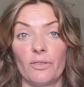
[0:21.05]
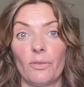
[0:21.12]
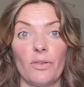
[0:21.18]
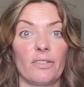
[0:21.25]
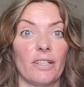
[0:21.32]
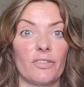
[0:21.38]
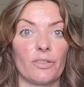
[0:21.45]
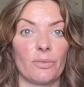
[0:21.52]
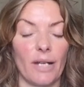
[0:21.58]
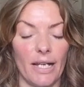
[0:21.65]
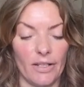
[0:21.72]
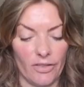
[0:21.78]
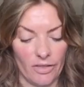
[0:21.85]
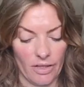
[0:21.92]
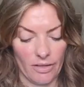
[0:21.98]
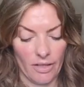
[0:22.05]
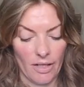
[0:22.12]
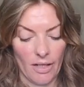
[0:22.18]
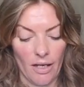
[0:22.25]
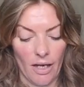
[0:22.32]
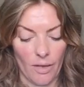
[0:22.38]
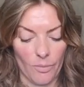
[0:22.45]
or a situation
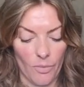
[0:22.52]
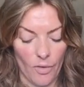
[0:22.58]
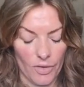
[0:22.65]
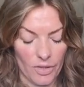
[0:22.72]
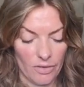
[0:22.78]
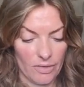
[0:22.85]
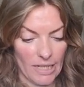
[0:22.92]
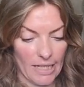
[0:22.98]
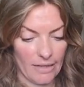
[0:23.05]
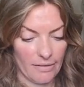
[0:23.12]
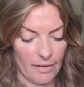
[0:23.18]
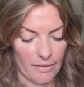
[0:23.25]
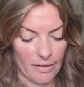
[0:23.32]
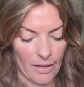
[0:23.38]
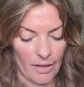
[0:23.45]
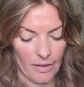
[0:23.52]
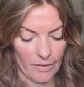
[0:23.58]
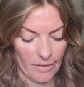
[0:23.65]
and what you need to do.